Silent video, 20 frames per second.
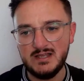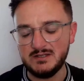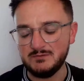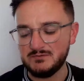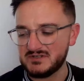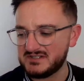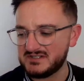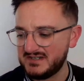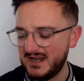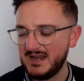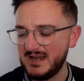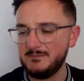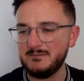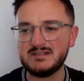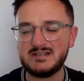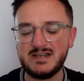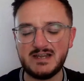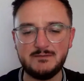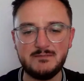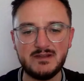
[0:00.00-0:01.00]
It was time
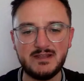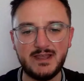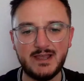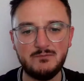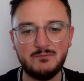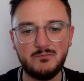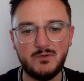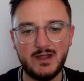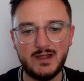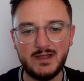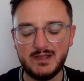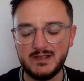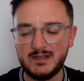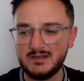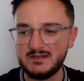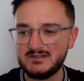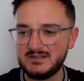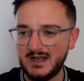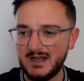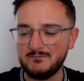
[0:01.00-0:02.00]
and time again
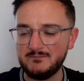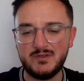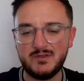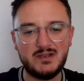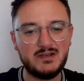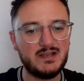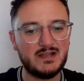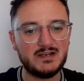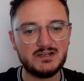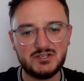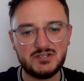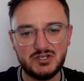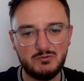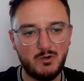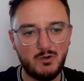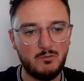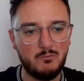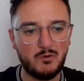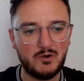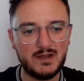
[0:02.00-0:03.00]
where Dan Burnie had
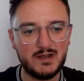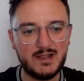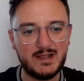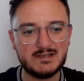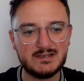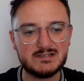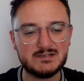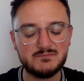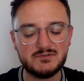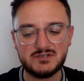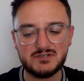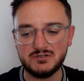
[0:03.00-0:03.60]
2-on-1 against him.